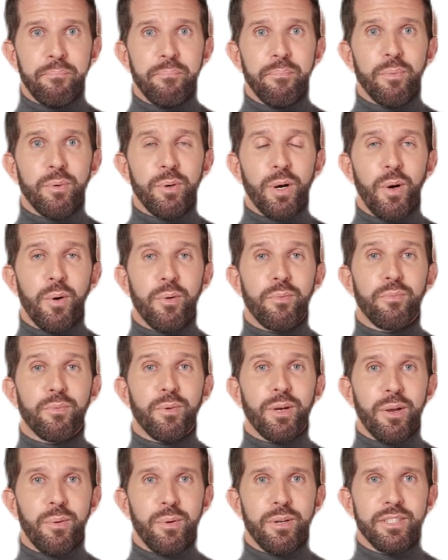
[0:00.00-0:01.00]
Low
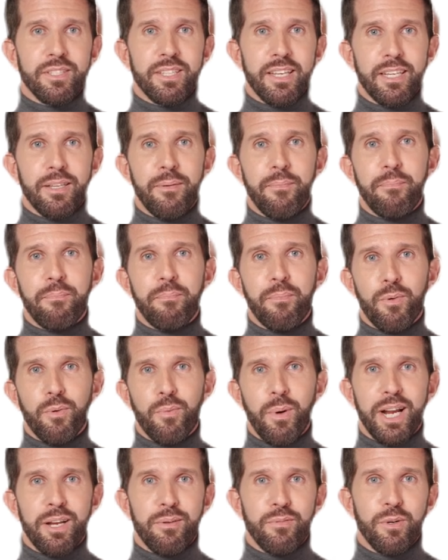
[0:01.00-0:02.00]
frequency,
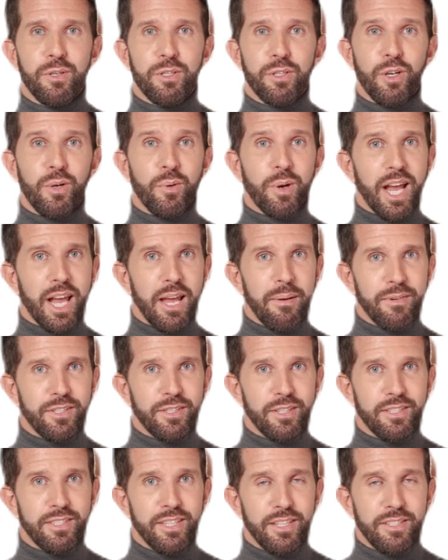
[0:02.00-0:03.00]
great for new apps
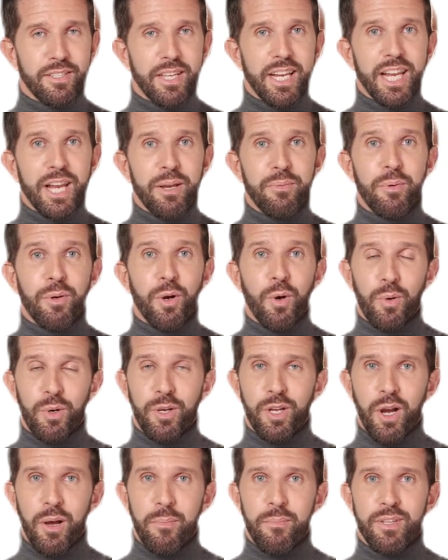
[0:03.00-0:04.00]
since they have lower
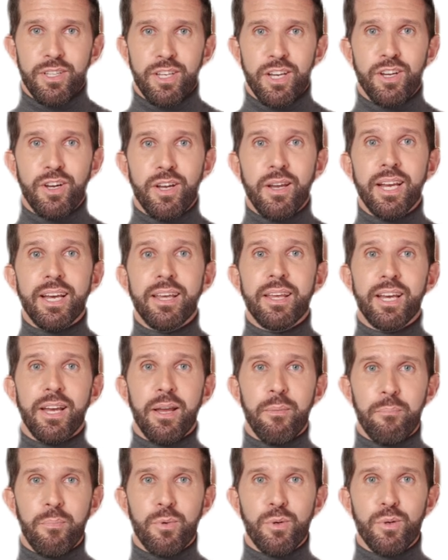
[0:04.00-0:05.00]
competition and can
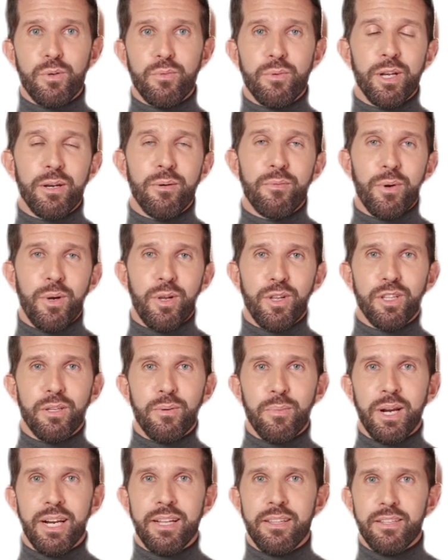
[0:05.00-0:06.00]
improve conversion
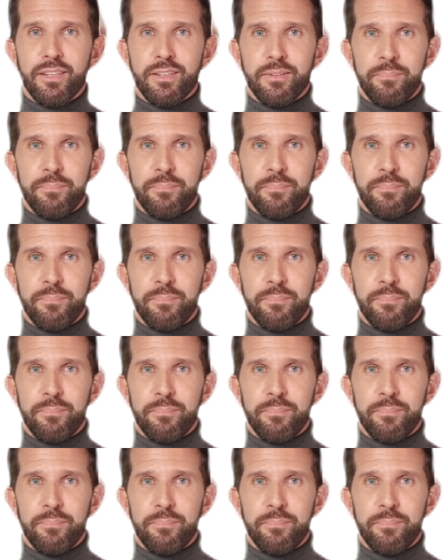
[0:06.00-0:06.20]
rates.